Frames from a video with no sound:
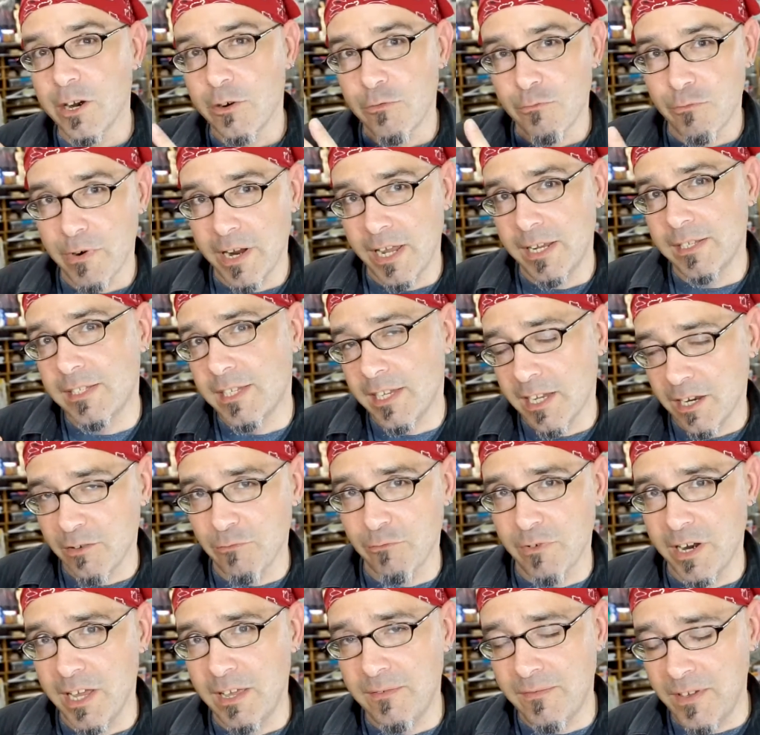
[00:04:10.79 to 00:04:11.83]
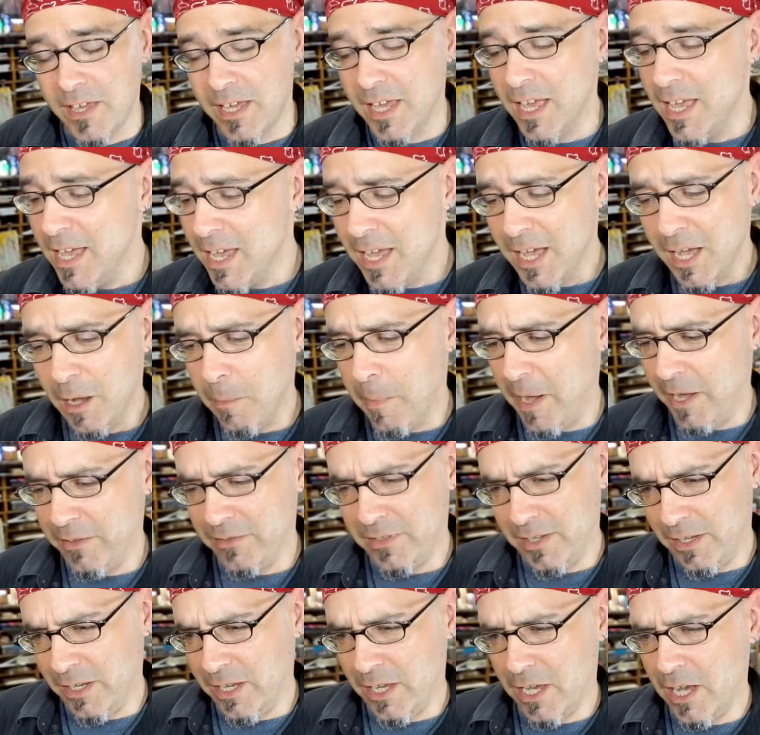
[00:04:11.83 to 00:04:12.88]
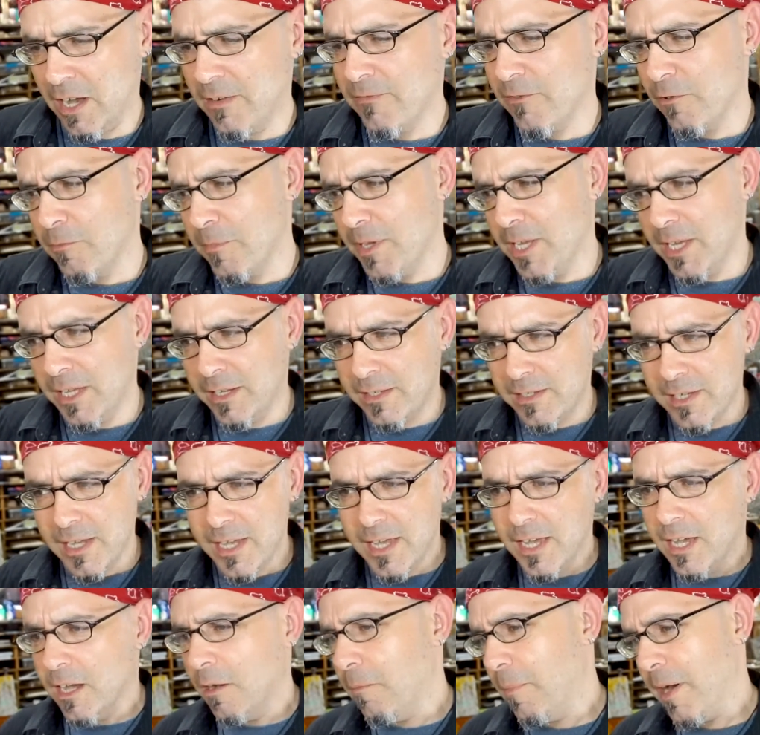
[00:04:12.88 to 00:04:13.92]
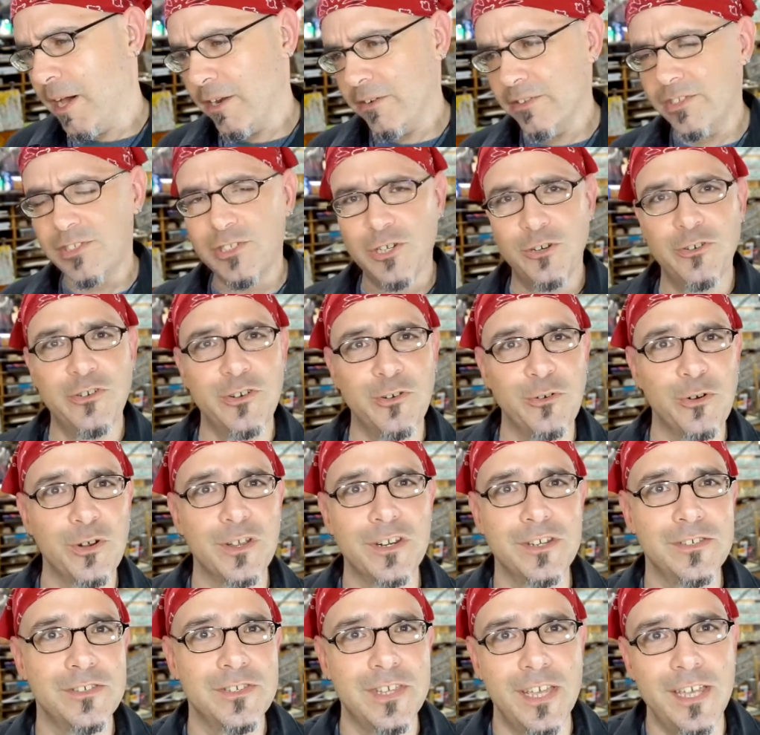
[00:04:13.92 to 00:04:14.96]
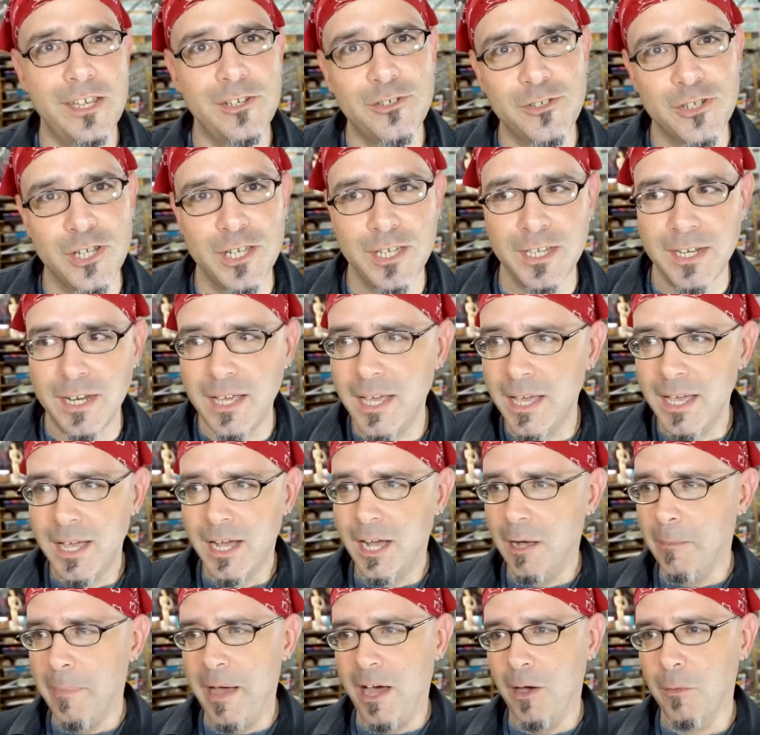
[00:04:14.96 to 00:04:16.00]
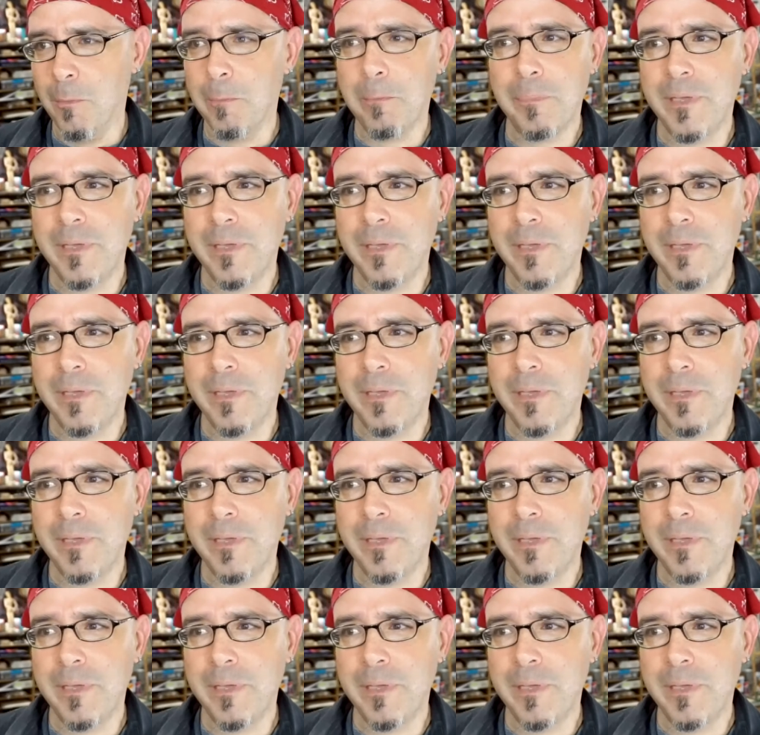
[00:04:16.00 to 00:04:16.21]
are ranting and raving about the government, about a certain organization, about